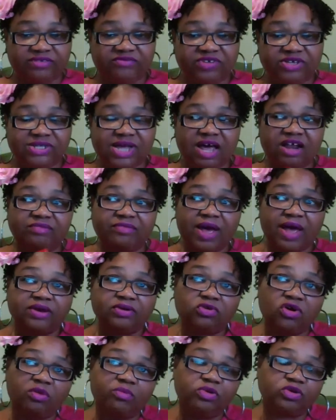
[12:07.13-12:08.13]
if it's out of my
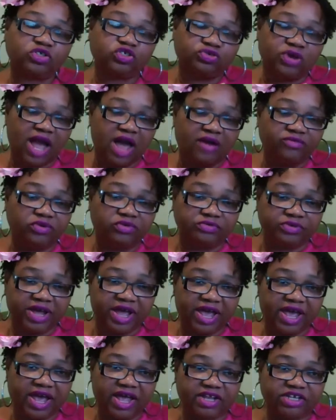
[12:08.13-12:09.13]
normal travel
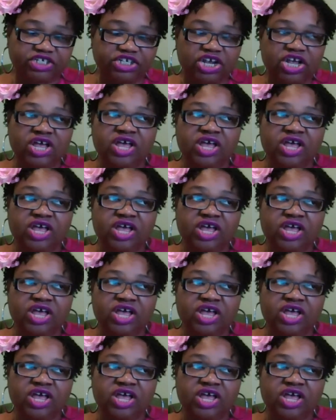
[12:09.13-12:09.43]
range,